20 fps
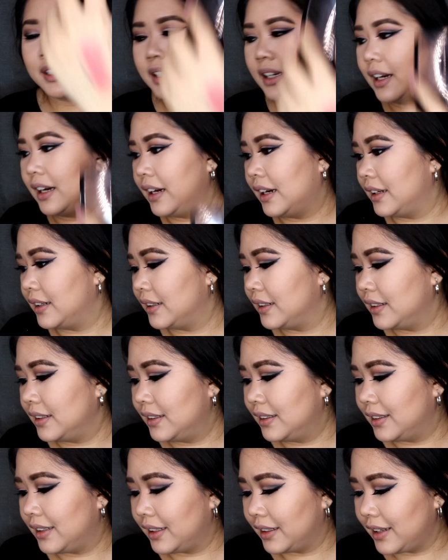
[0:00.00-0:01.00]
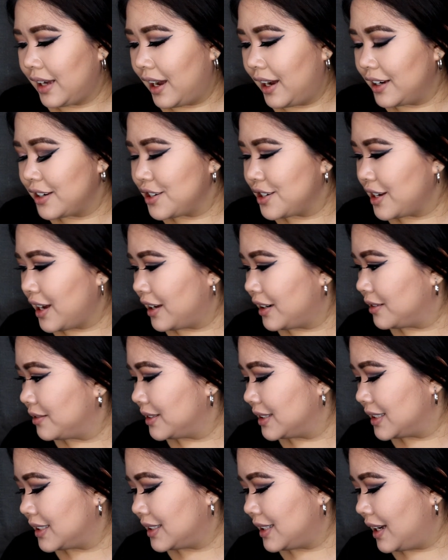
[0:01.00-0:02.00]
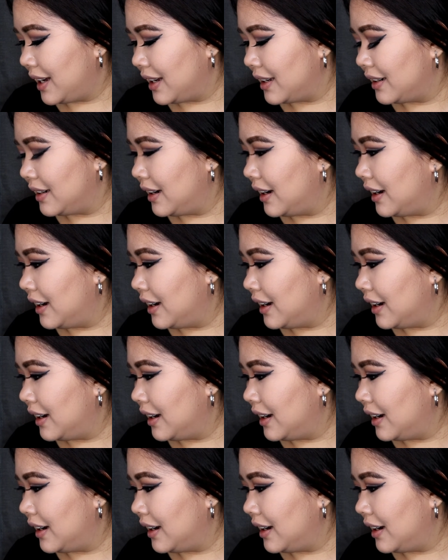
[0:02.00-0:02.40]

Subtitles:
god, like eyeshadow instead.